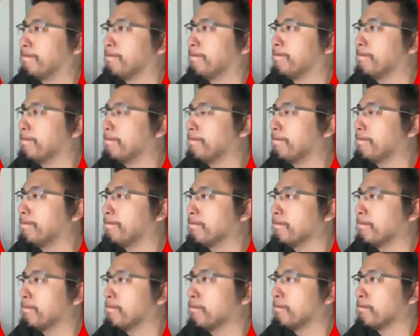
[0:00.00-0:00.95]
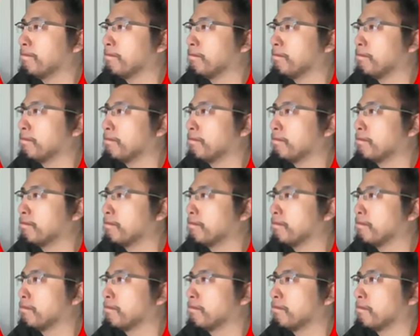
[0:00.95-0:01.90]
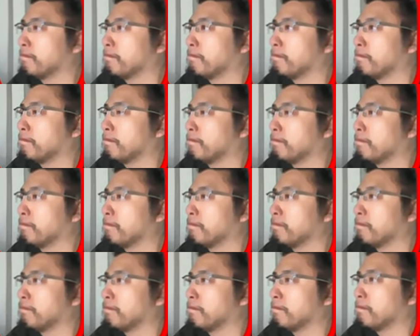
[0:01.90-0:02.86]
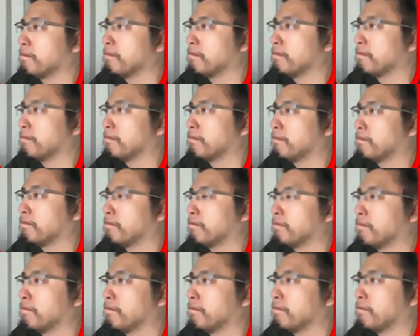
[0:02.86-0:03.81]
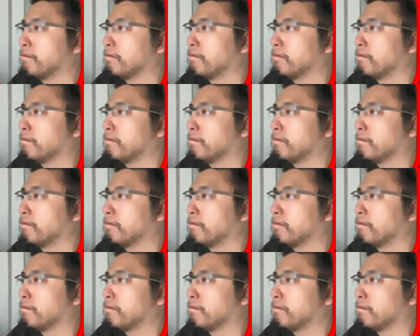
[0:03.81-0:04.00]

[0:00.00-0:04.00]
No words are spoken by the person on screen.